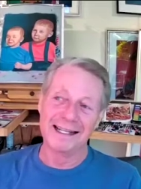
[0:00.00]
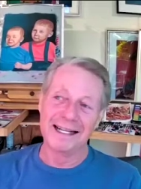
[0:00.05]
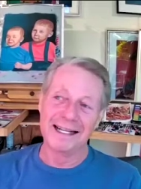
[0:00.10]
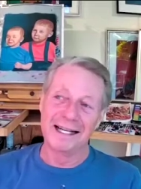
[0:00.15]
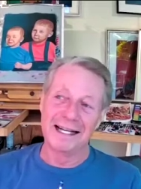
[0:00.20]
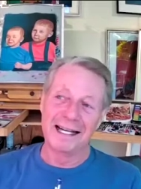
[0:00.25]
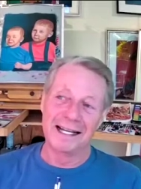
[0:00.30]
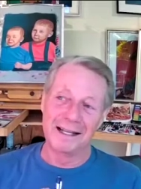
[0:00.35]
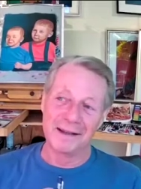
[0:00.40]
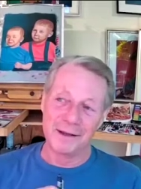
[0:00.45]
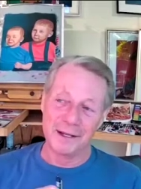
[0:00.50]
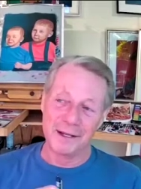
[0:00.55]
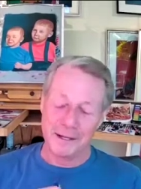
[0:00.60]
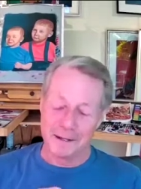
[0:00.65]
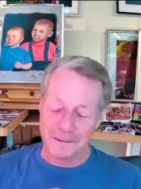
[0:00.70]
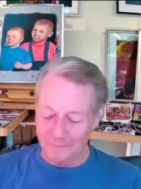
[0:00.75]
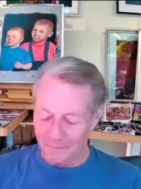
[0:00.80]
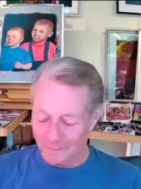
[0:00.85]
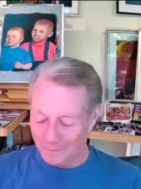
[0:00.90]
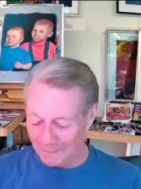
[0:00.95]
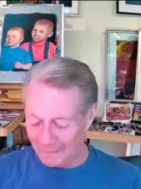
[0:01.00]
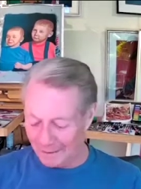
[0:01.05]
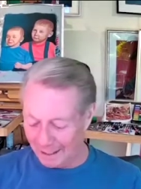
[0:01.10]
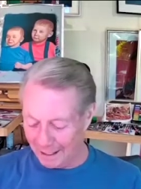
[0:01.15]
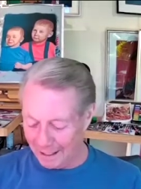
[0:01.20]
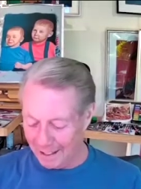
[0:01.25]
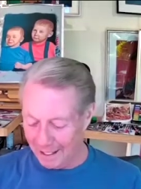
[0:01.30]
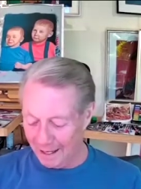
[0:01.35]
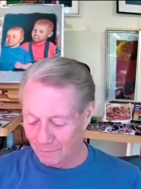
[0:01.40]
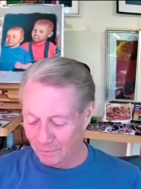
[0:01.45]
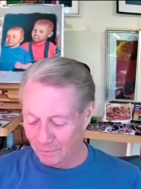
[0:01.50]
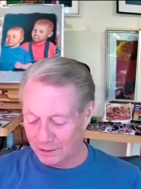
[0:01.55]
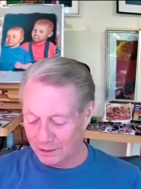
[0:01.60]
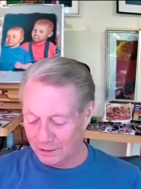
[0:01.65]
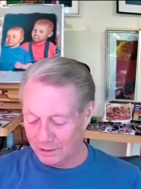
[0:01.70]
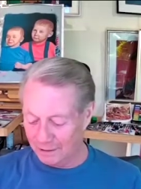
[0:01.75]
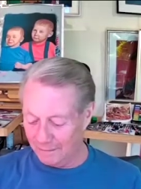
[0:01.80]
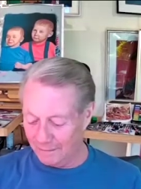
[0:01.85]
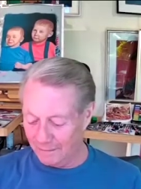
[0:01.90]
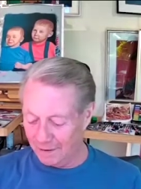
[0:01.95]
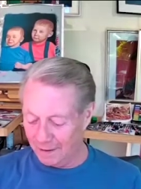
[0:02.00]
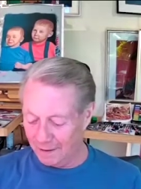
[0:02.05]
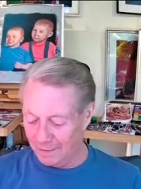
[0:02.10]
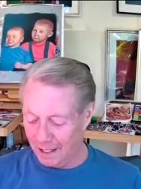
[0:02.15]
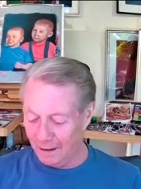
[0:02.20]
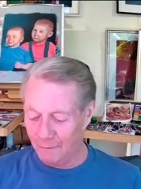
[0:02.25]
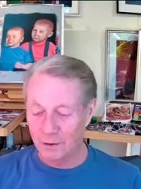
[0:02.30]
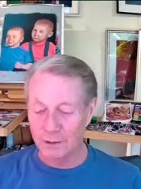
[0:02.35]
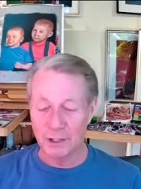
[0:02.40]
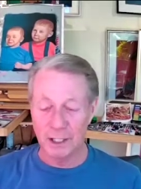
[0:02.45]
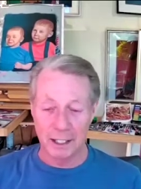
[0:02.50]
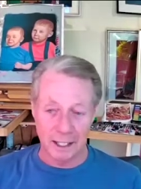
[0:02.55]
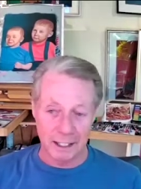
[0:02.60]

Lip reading: And that was in